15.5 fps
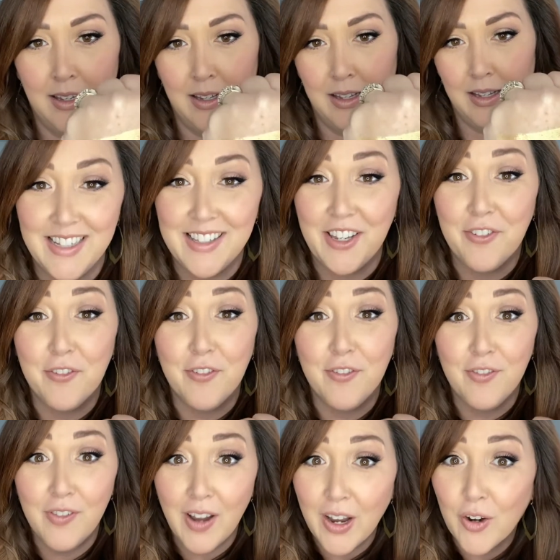It's a
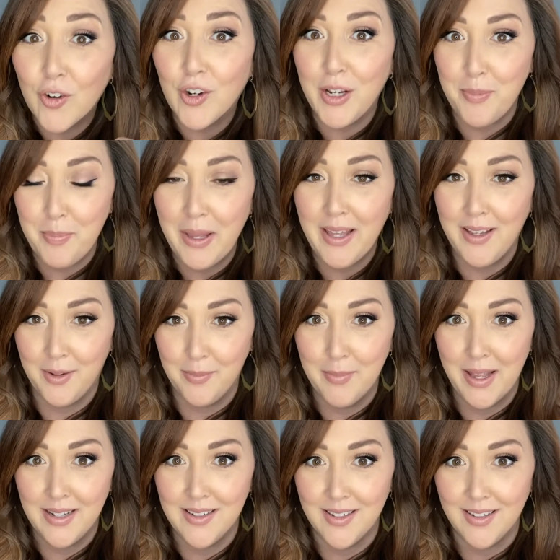very
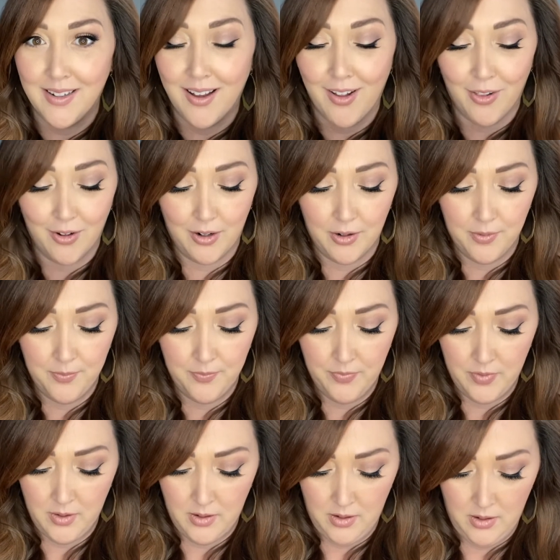pigmented color.
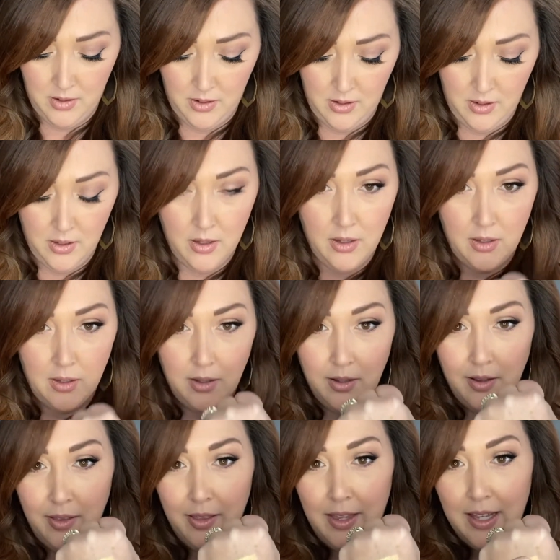
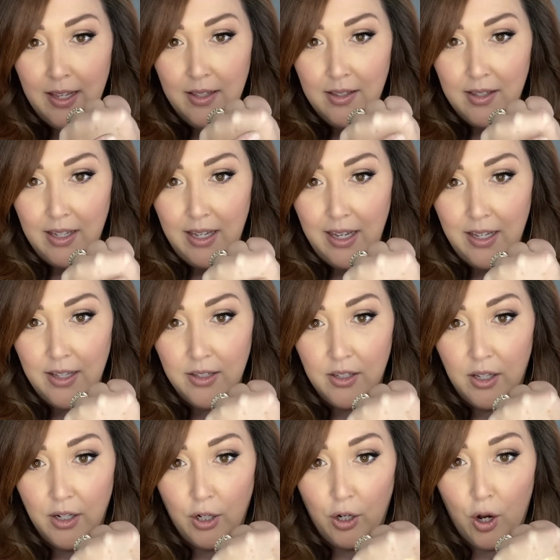This is
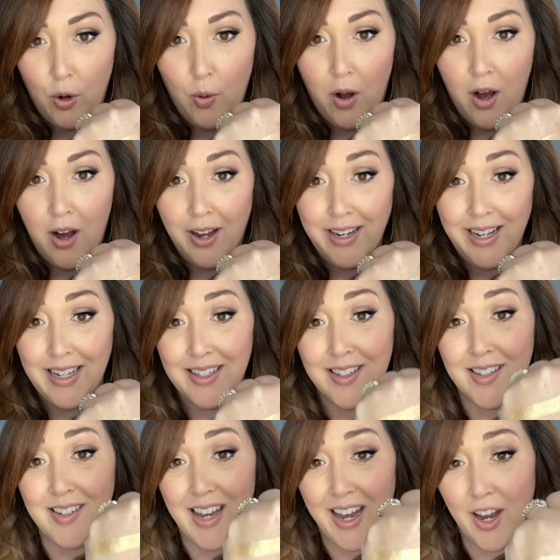going to go on and
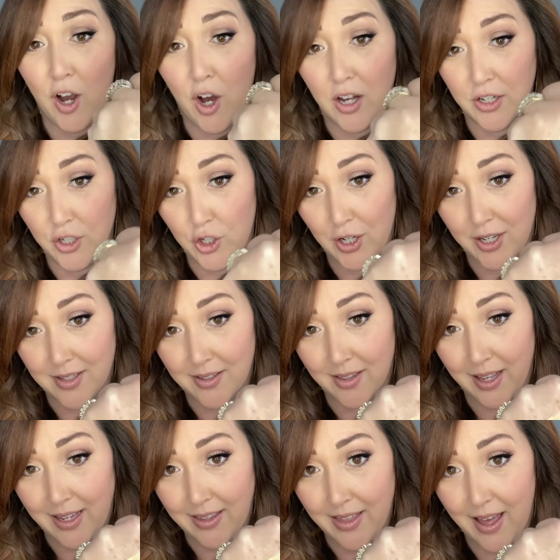stay on just
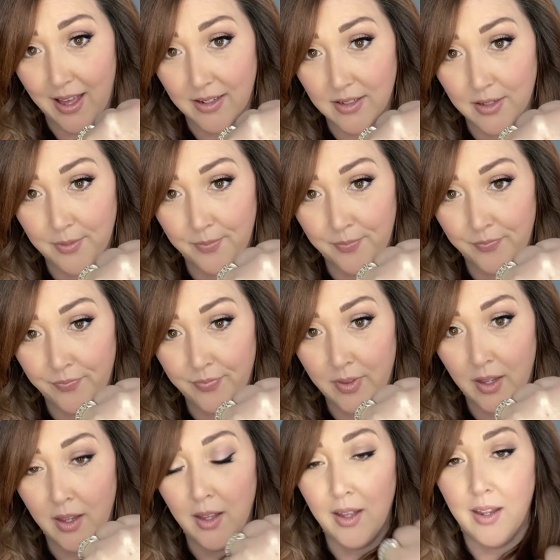like that.
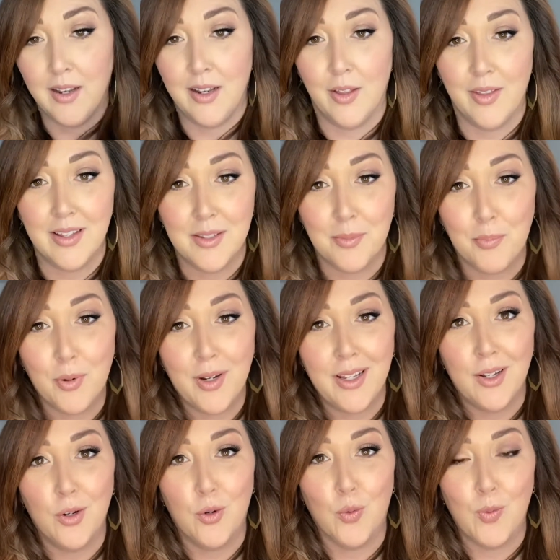Now that's a pretty
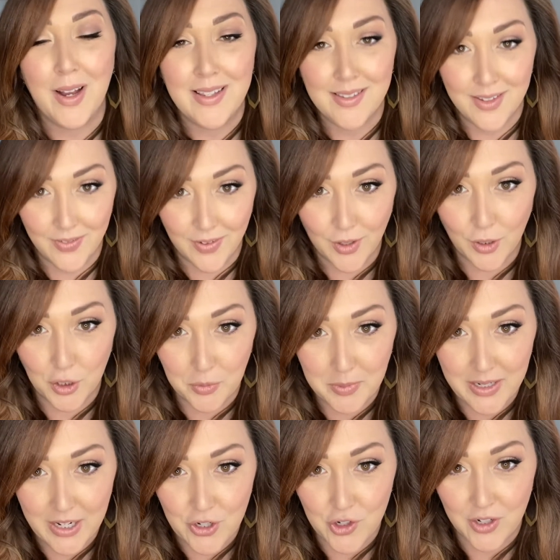aggressive
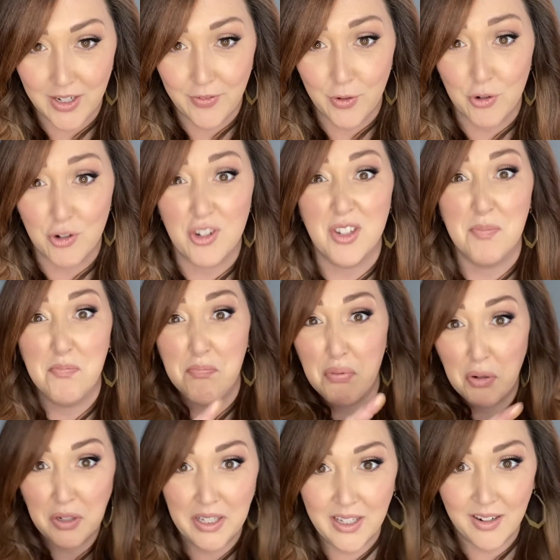illumination if you're just
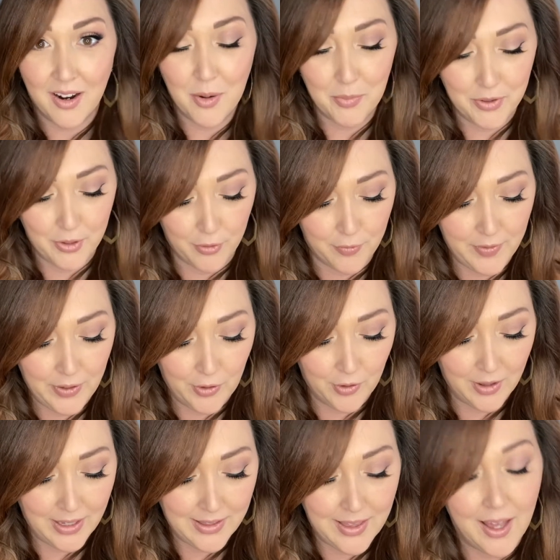putting it on with your finger
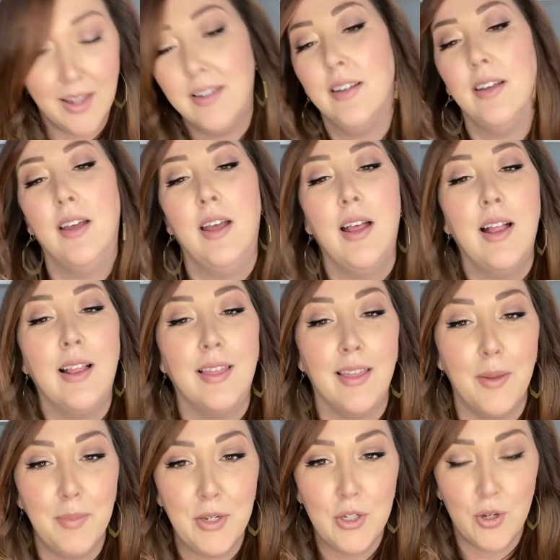like that.
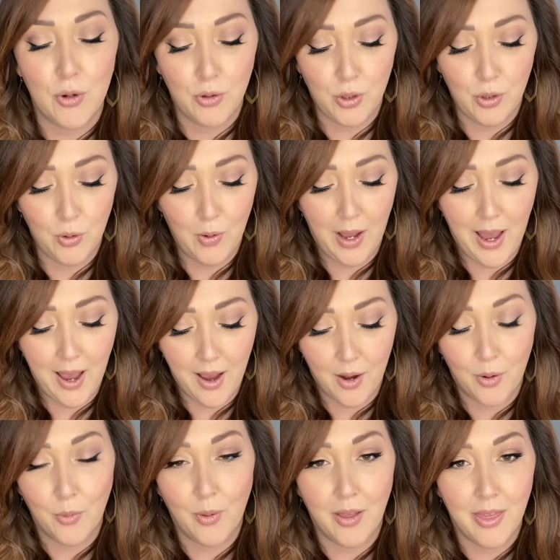Let me show you
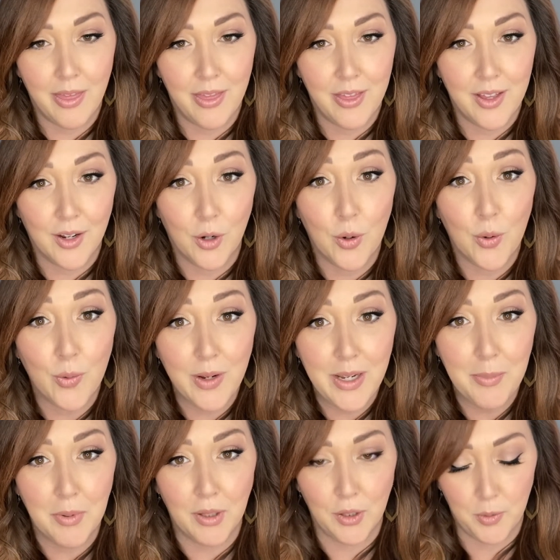how the
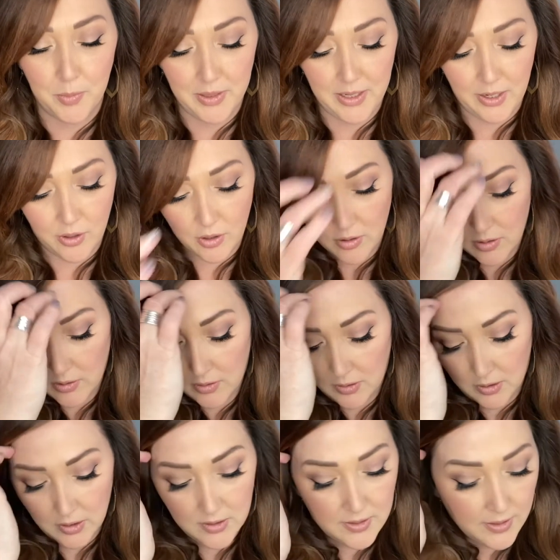cream illuminator
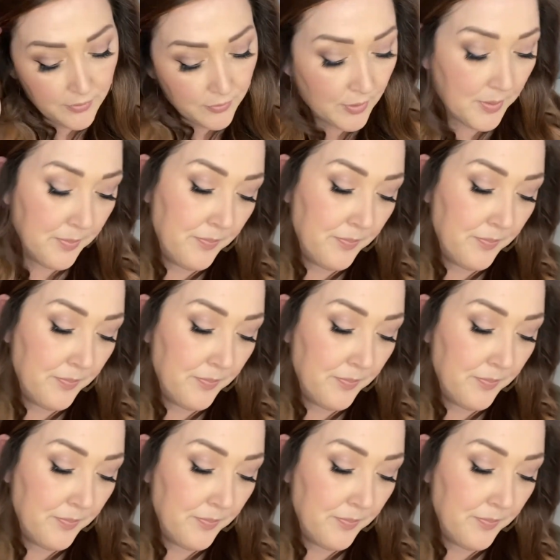looks different.